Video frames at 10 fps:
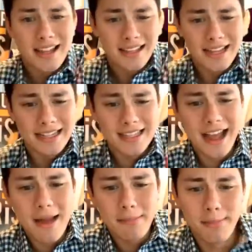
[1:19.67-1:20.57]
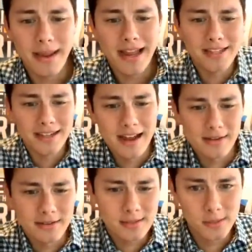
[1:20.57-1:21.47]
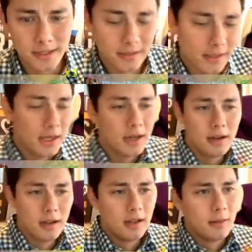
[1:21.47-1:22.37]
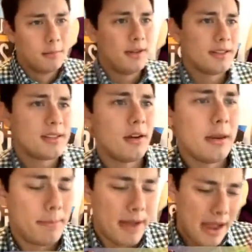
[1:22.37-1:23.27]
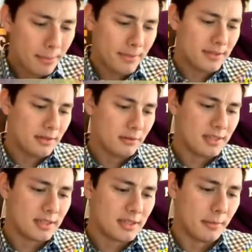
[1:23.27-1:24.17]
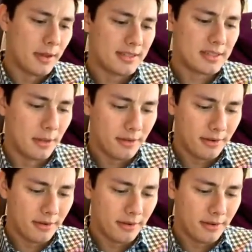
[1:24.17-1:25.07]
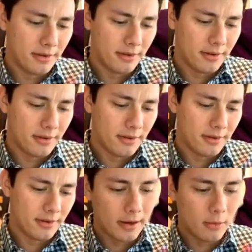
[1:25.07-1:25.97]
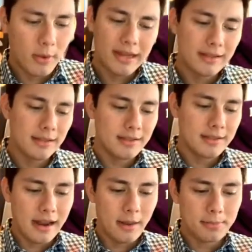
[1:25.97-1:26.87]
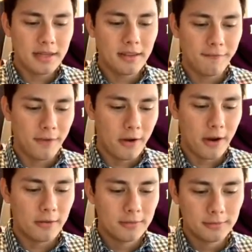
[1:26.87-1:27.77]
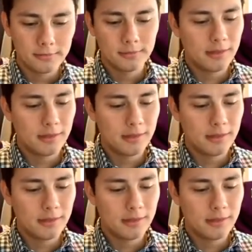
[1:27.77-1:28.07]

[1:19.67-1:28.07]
that top badge announcement. But let's go ahead and pop into some other things real quick. All right, wait, did I update the photo?